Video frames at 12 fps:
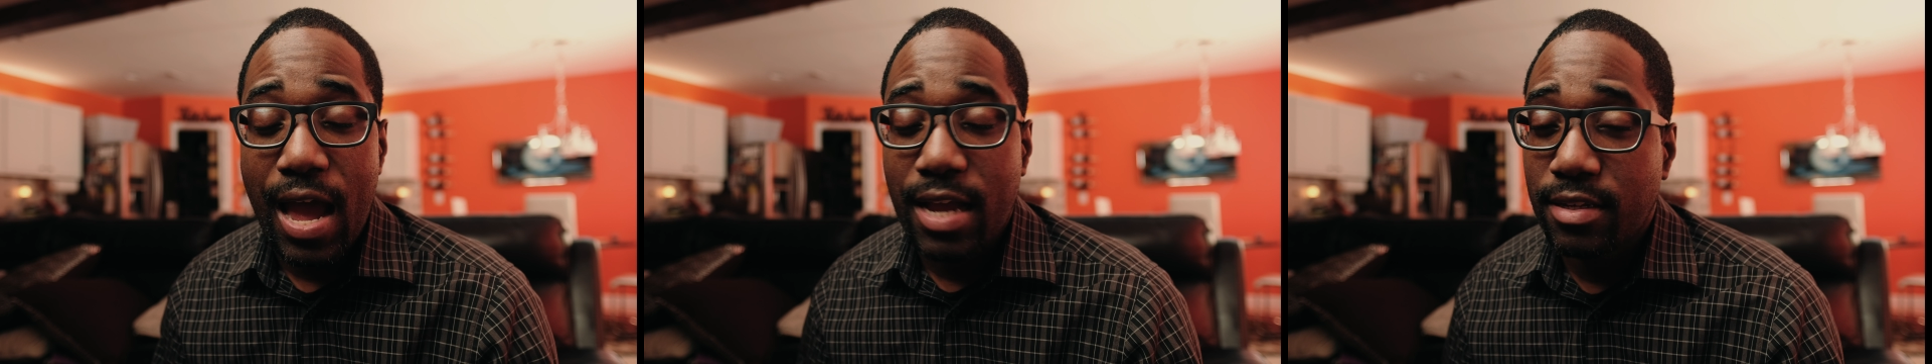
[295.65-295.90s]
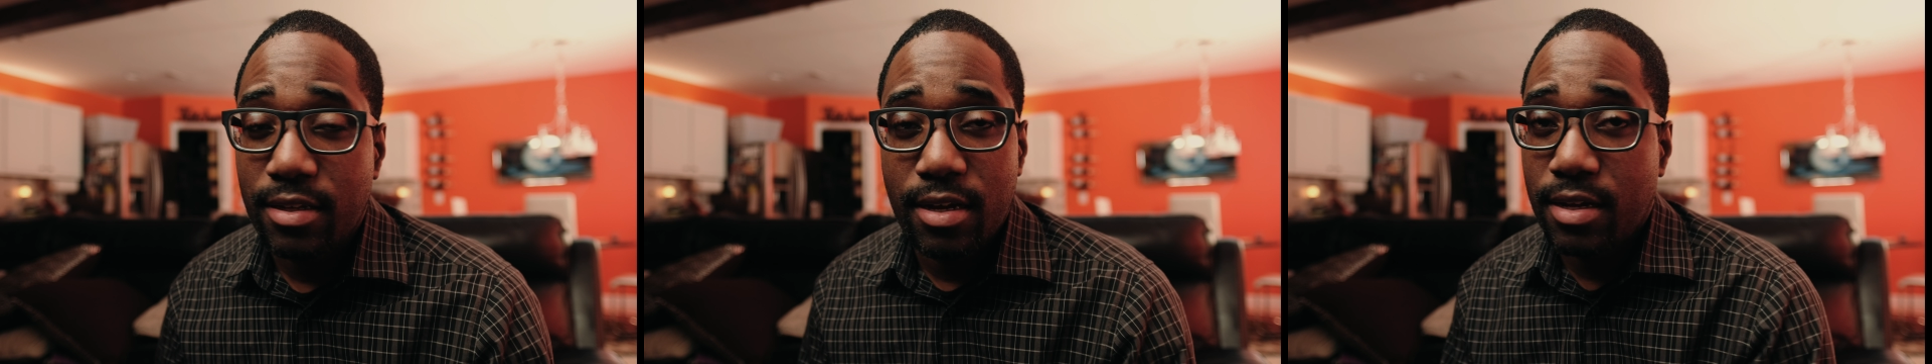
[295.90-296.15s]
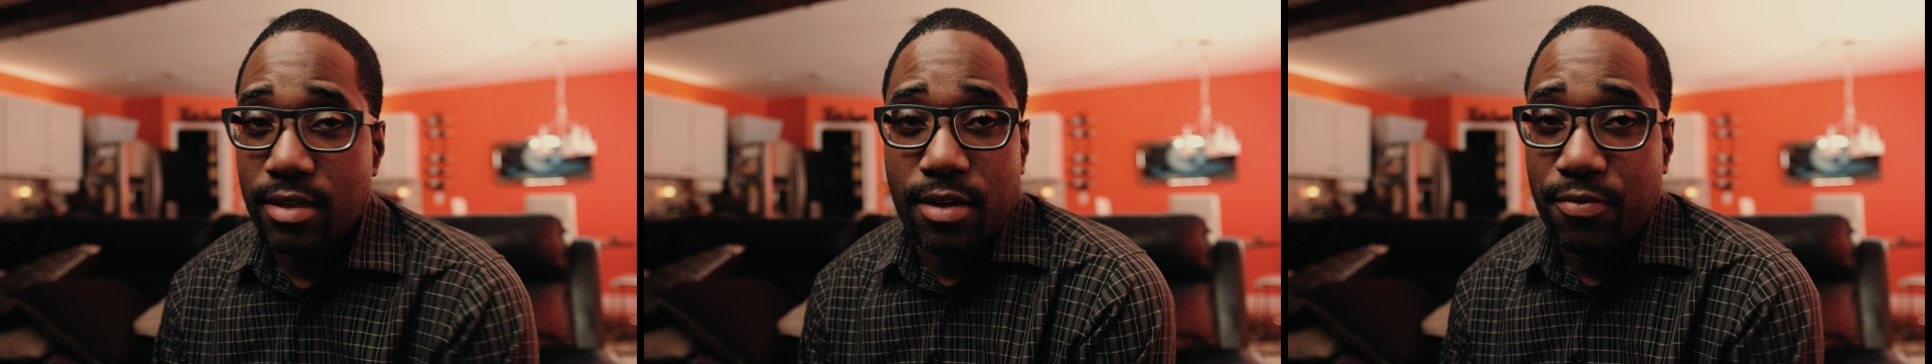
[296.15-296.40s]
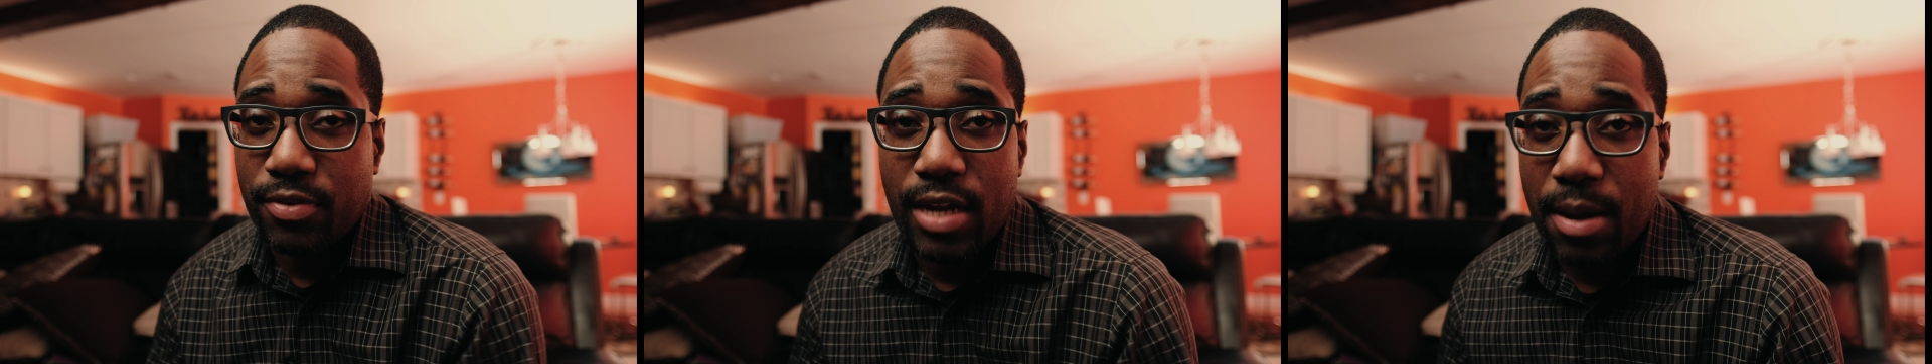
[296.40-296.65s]
a
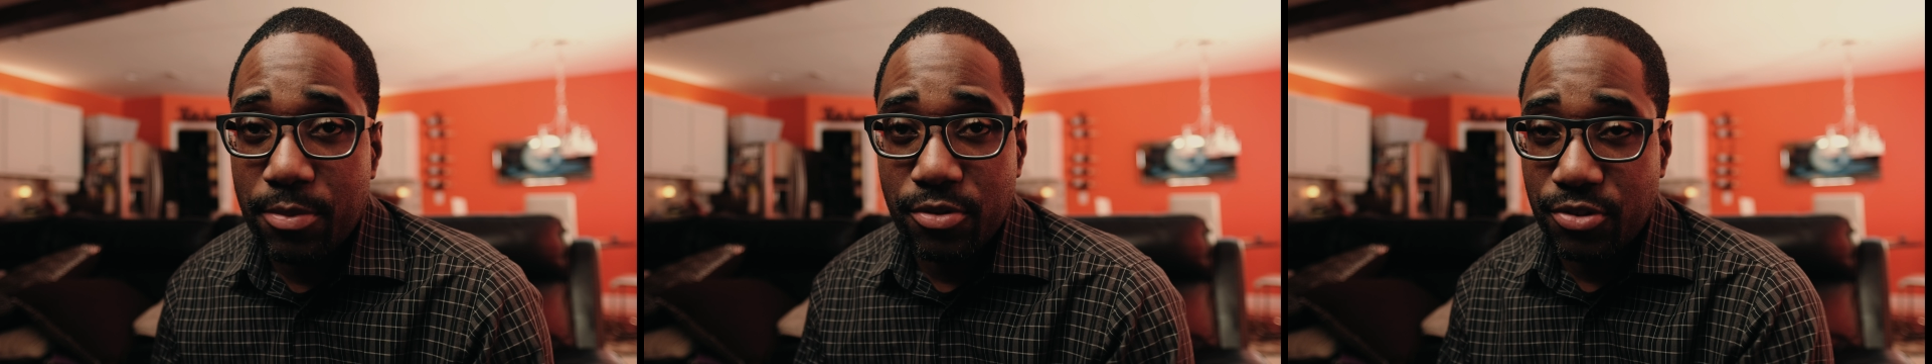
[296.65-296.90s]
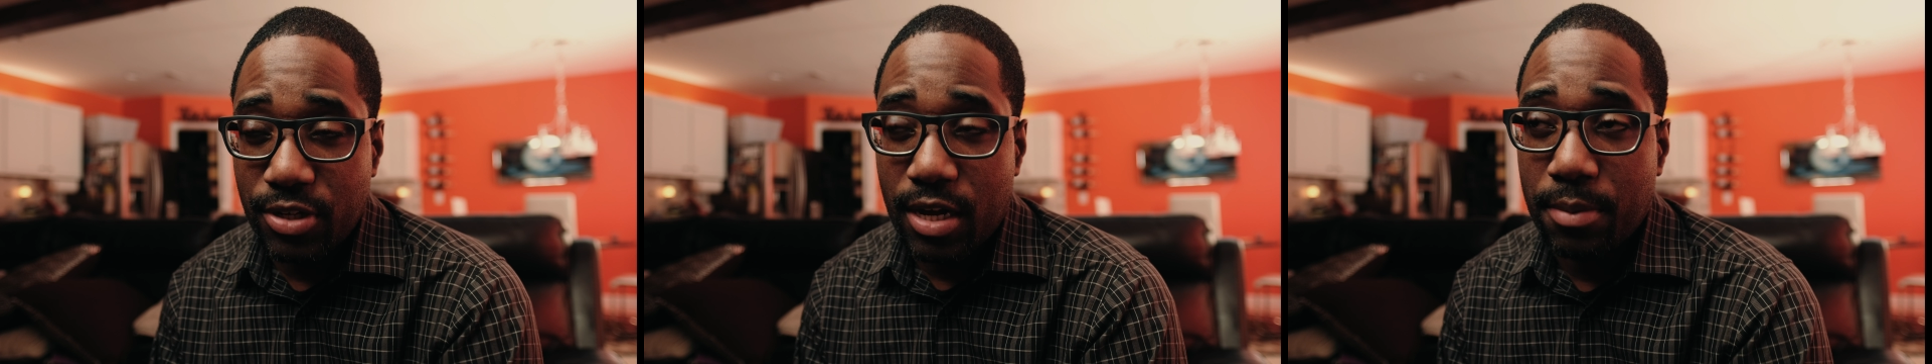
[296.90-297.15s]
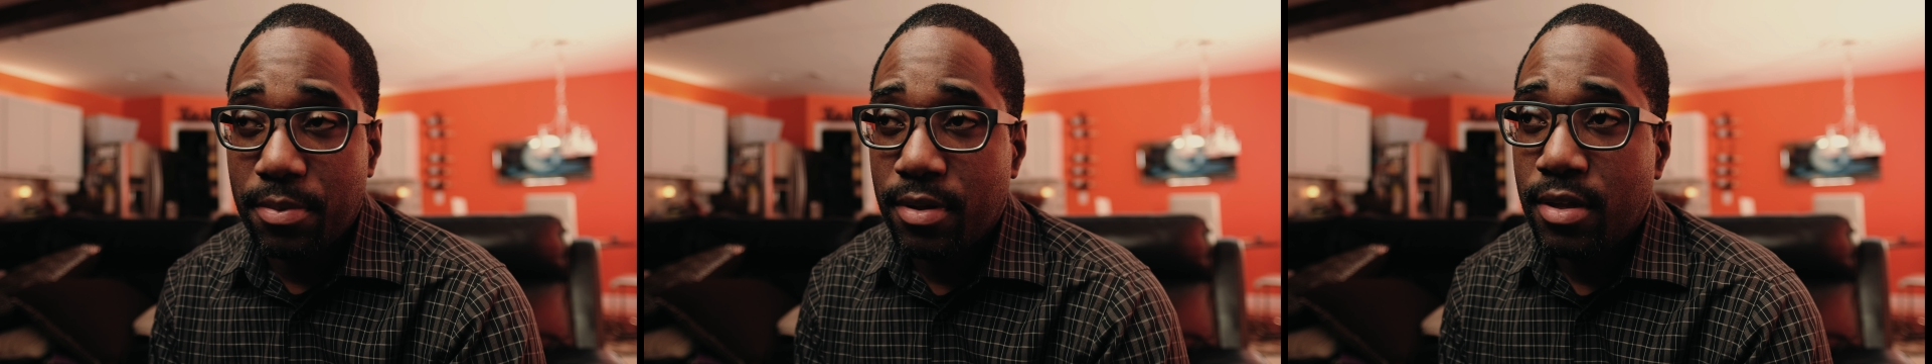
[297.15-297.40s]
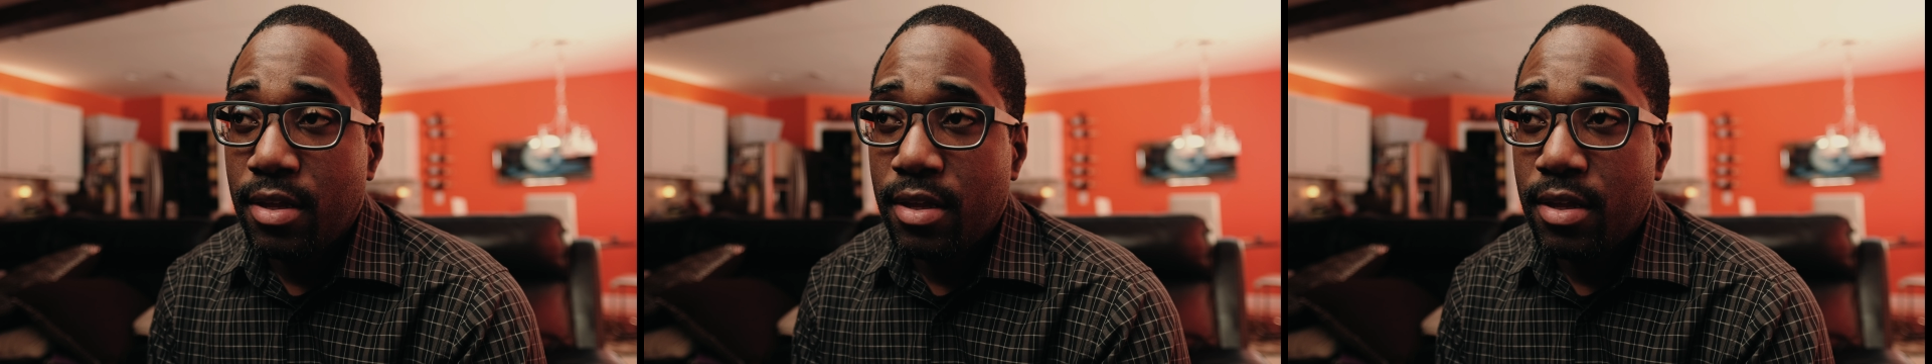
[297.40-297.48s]
phenomenal job.